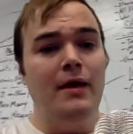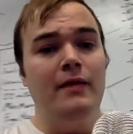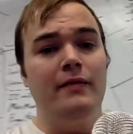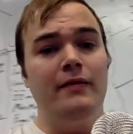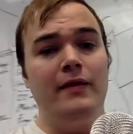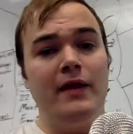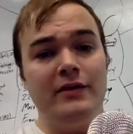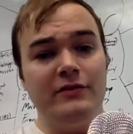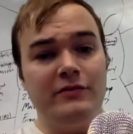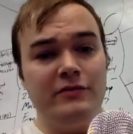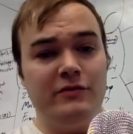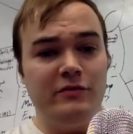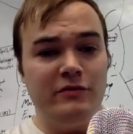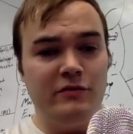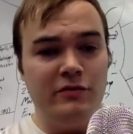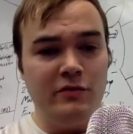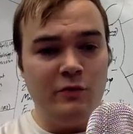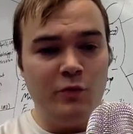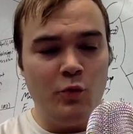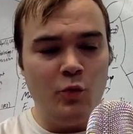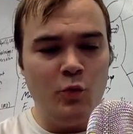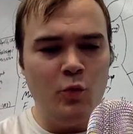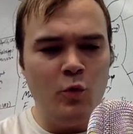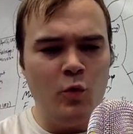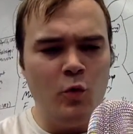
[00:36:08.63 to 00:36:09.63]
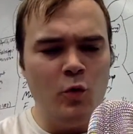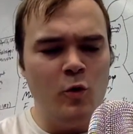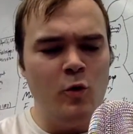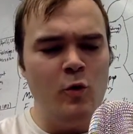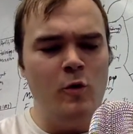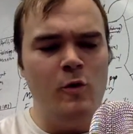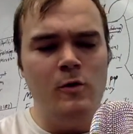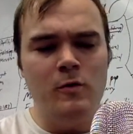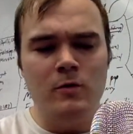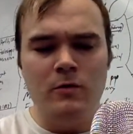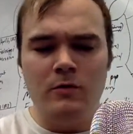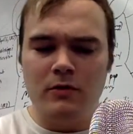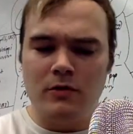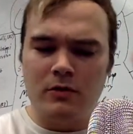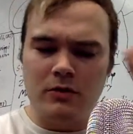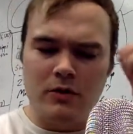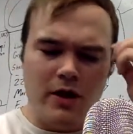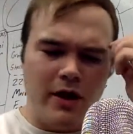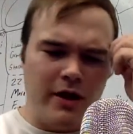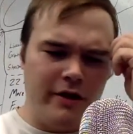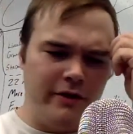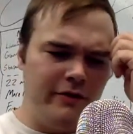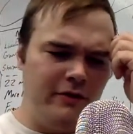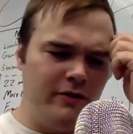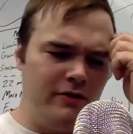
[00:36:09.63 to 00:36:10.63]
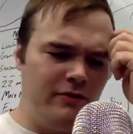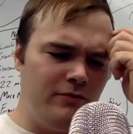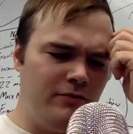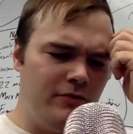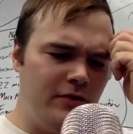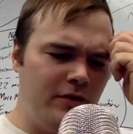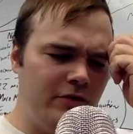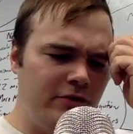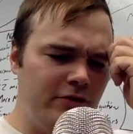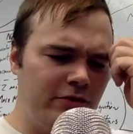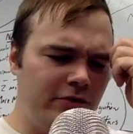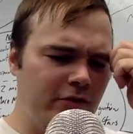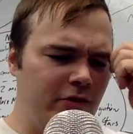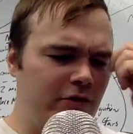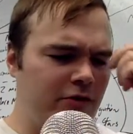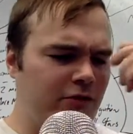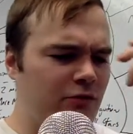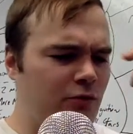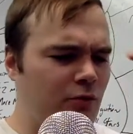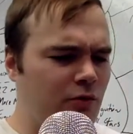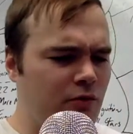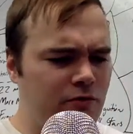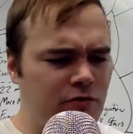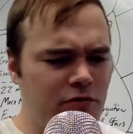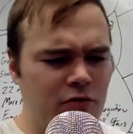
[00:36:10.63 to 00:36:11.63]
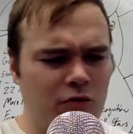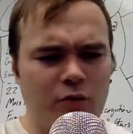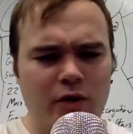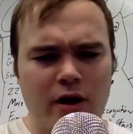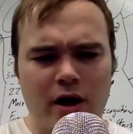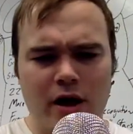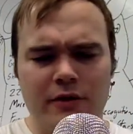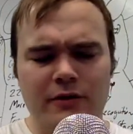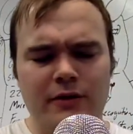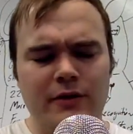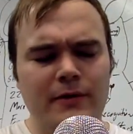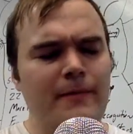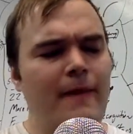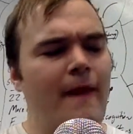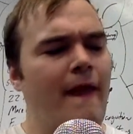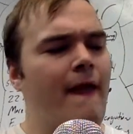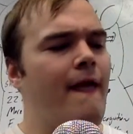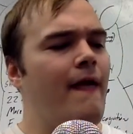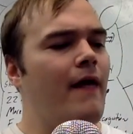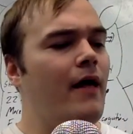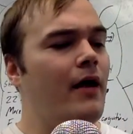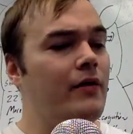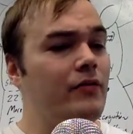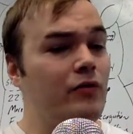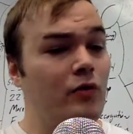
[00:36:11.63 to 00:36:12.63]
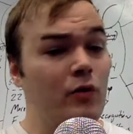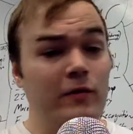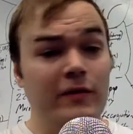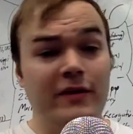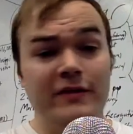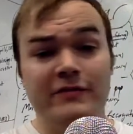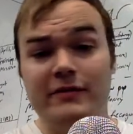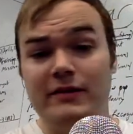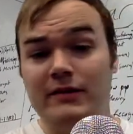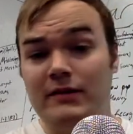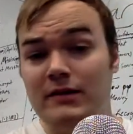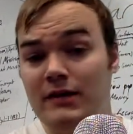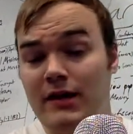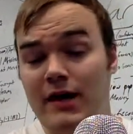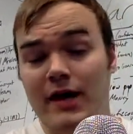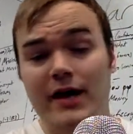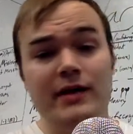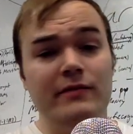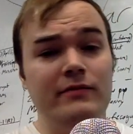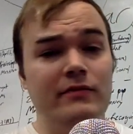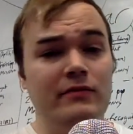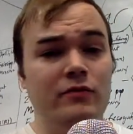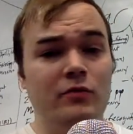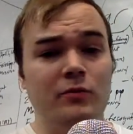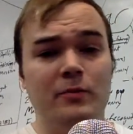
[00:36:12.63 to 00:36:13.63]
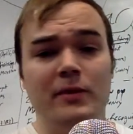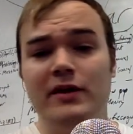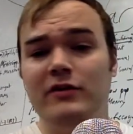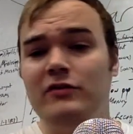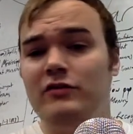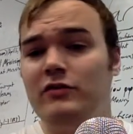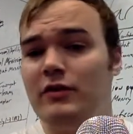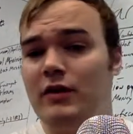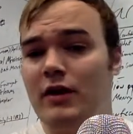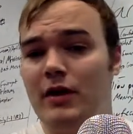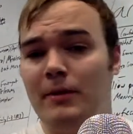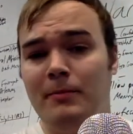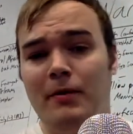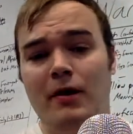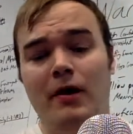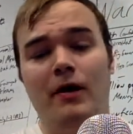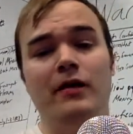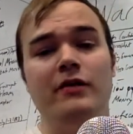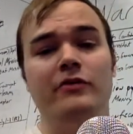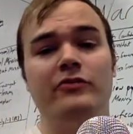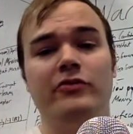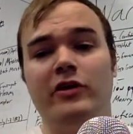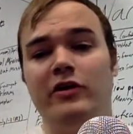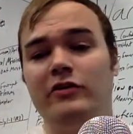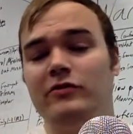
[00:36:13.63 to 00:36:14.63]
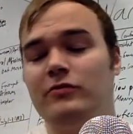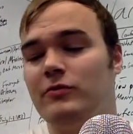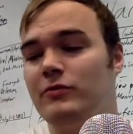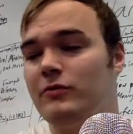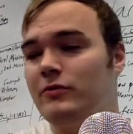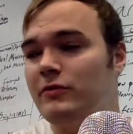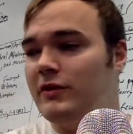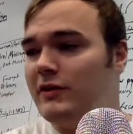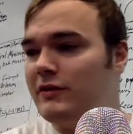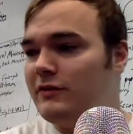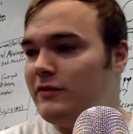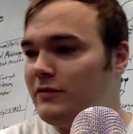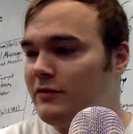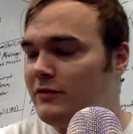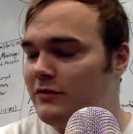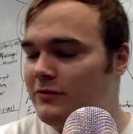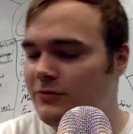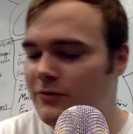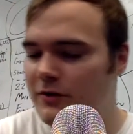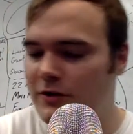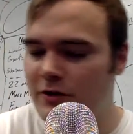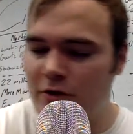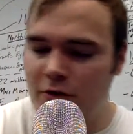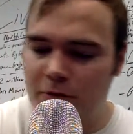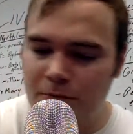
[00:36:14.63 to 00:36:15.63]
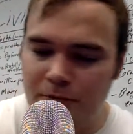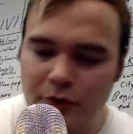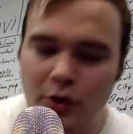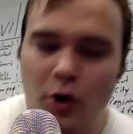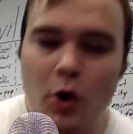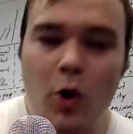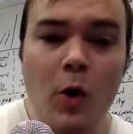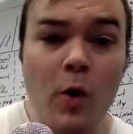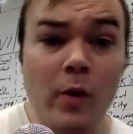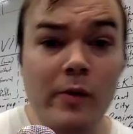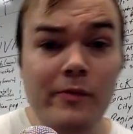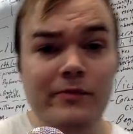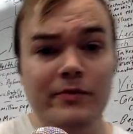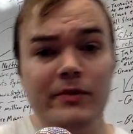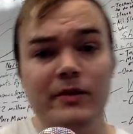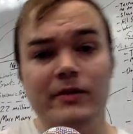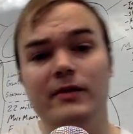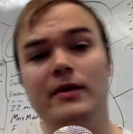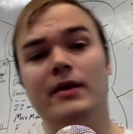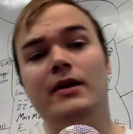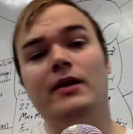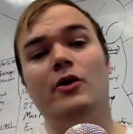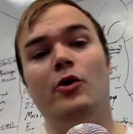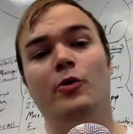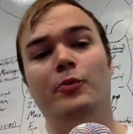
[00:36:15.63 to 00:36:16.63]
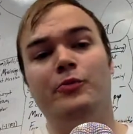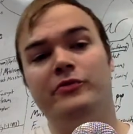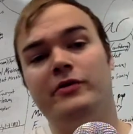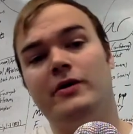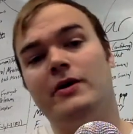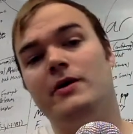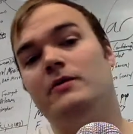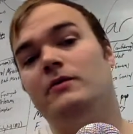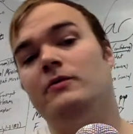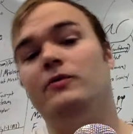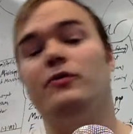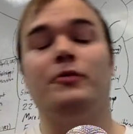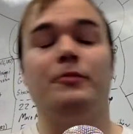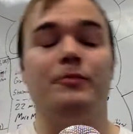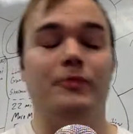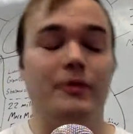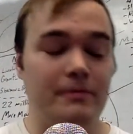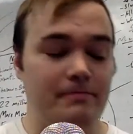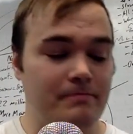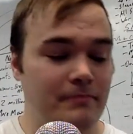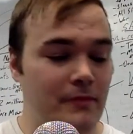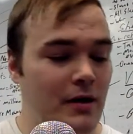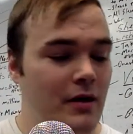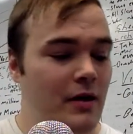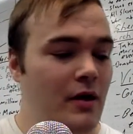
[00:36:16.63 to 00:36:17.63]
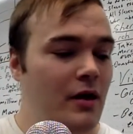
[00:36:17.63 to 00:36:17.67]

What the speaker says: That's the Civil War and a lot of the events that sort of surround it. I know that's a lot of information. I apologize for the length of this video, but hopefully that helps out a little bit.